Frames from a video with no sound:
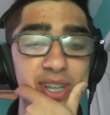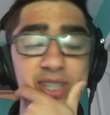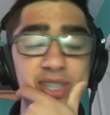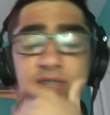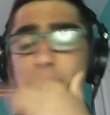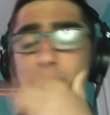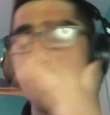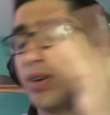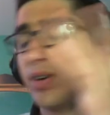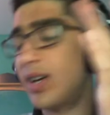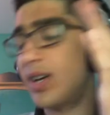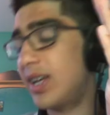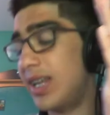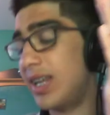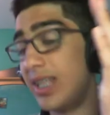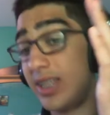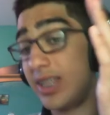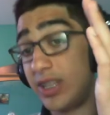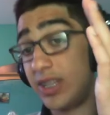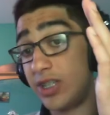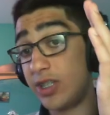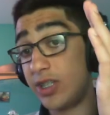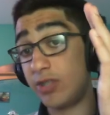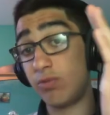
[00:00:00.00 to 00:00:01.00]
So
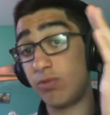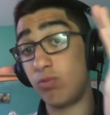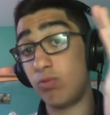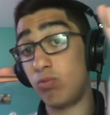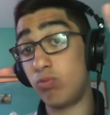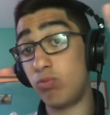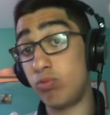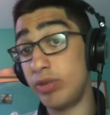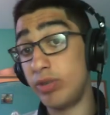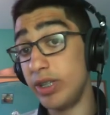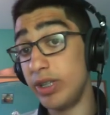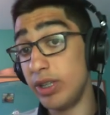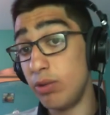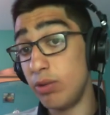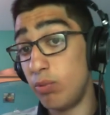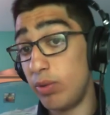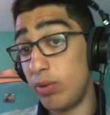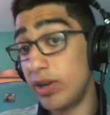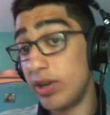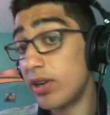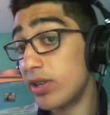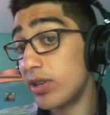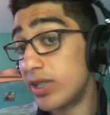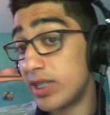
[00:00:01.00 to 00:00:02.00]
just really
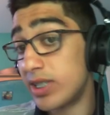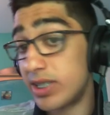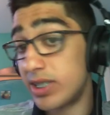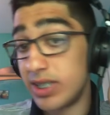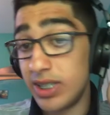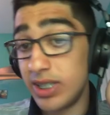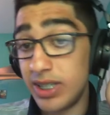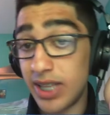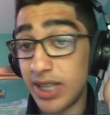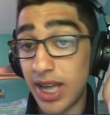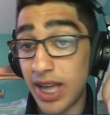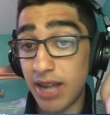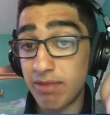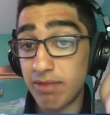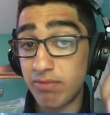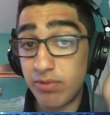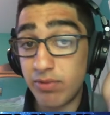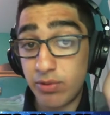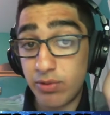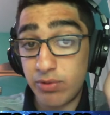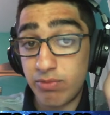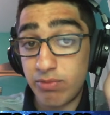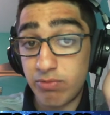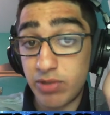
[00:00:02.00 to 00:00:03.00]
weird to see that
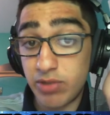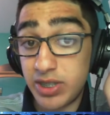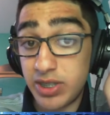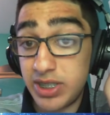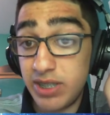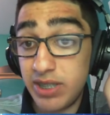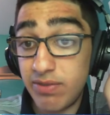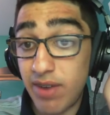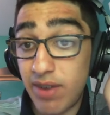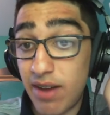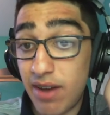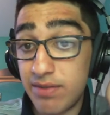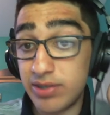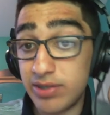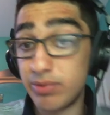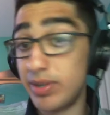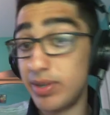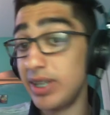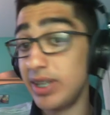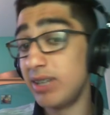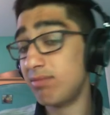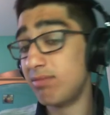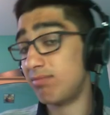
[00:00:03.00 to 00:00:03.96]
rook c5 is winning.